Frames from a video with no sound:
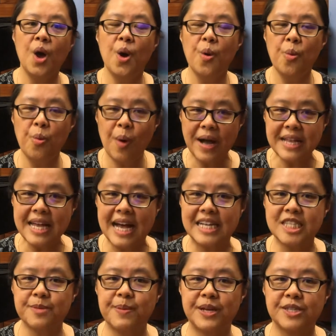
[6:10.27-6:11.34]
One
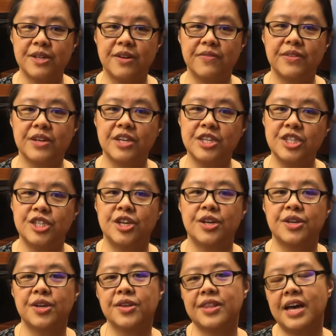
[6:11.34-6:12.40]
aspect of the
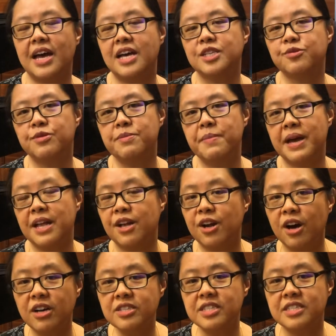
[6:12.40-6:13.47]
concerto that has remained
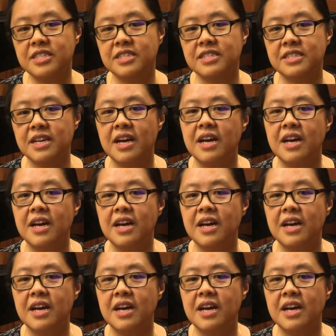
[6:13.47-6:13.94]
constant